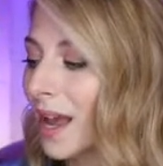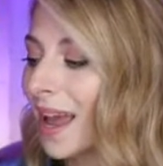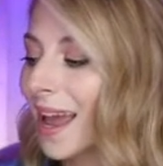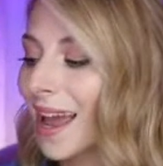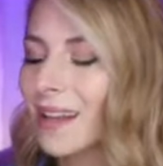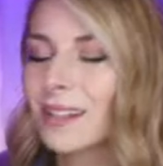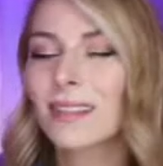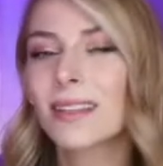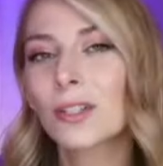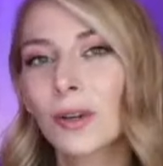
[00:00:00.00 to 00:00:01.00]
And
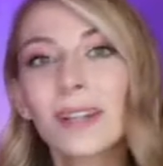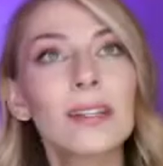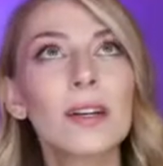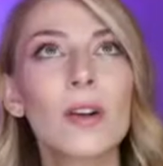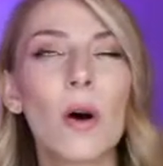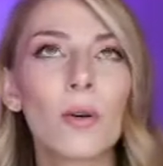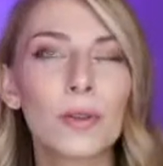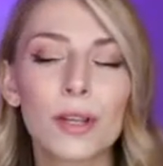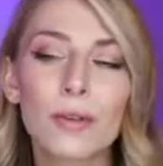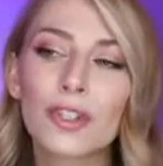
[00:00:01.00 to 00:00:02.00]
this transit could
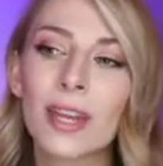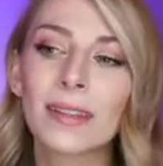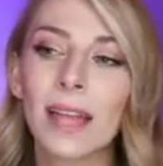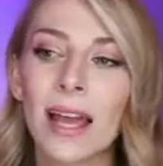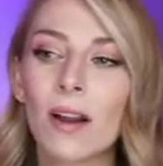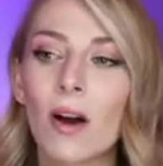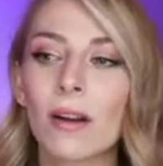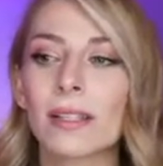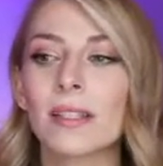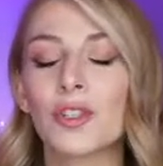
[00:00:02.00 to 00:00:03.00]
also shed light
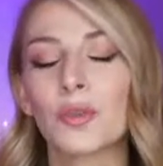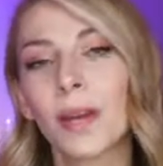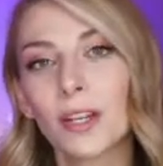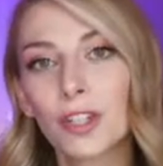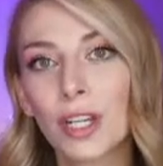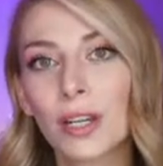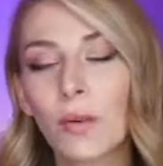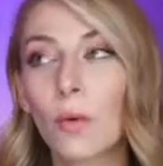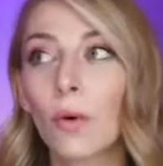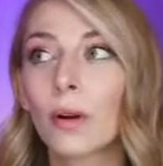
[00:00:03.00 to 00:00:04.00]
on a situation
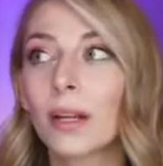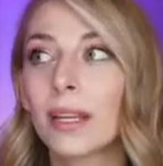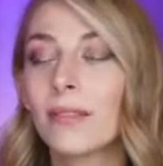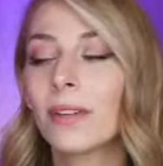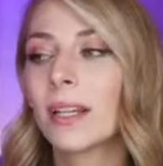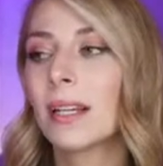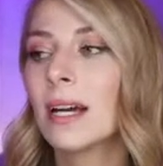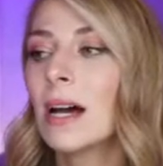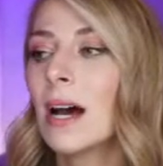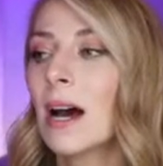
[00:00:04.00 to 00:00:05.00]
or even
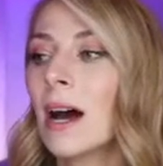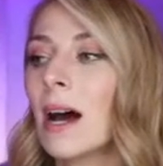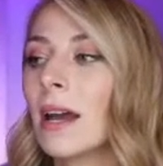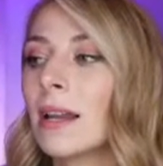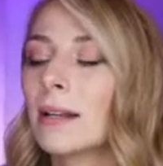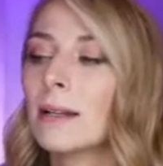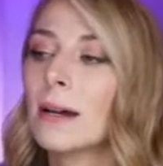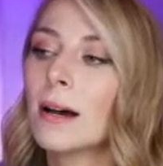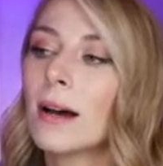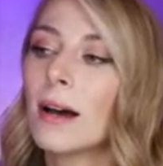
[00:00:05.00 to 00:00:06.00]

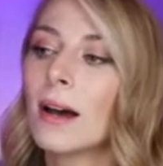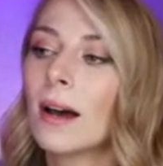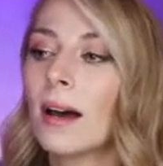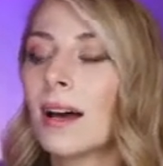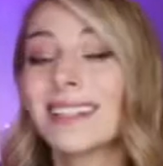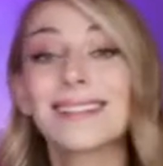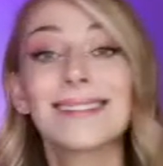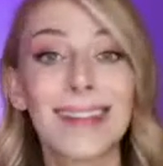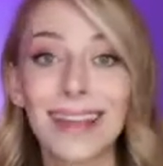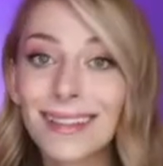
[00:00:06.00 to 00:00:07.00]
a
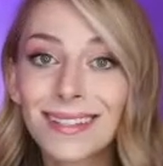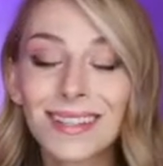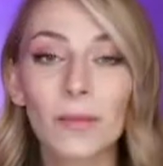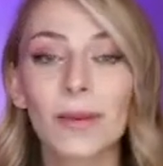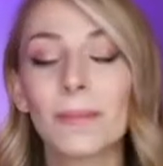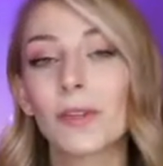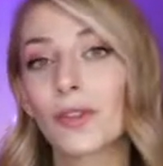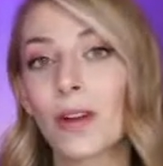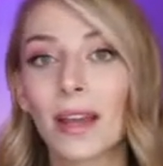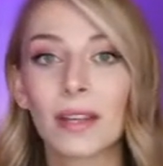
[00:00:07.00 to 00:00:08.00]
state that we've been
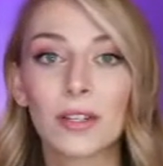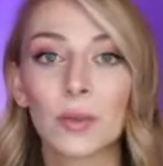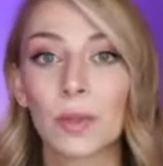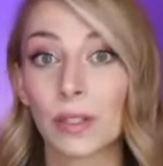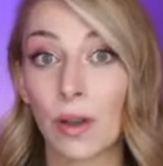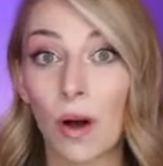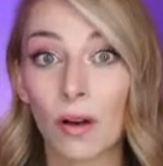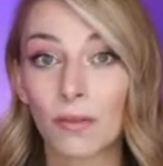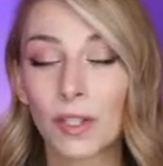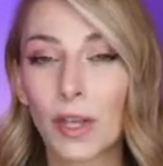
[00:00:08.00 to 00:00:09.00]
trying to
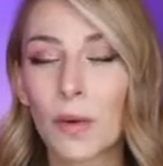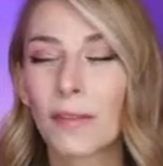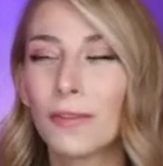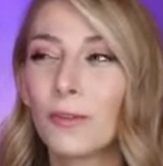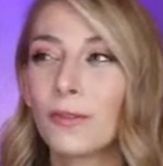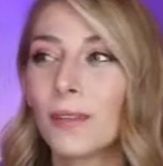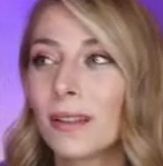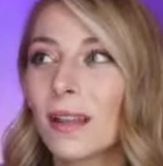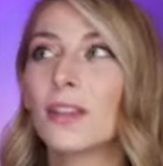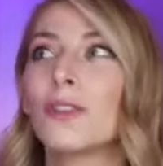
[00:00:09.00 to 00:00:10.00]
resolve. So if you feel
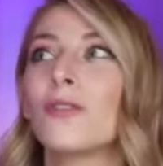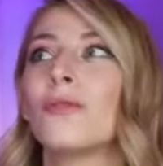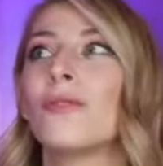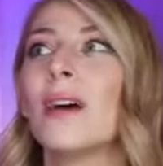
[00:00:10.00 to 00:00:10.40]
like you've